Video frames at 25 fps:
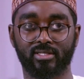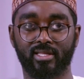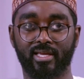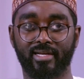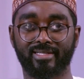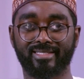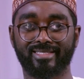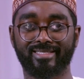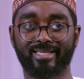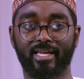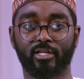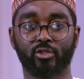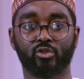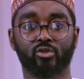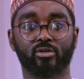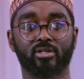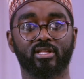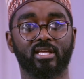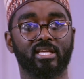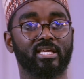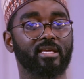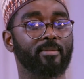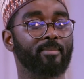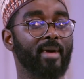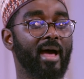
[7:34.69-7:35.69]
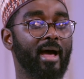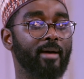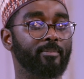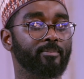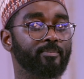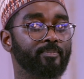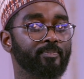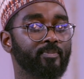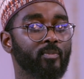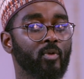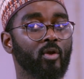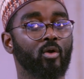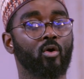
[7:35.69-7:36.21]
they're sent to the imam,
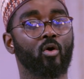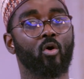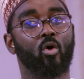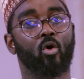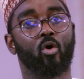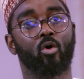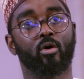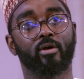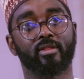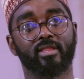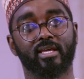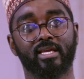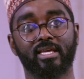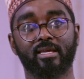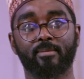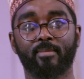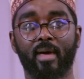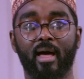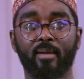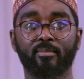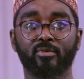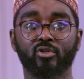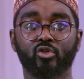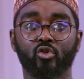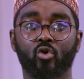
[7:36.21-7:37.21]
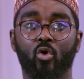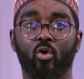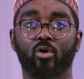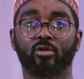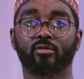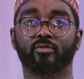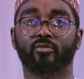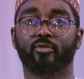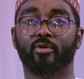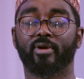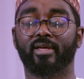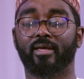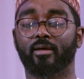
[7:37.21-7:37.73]
or the imam is called
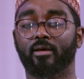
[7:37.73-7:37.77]
for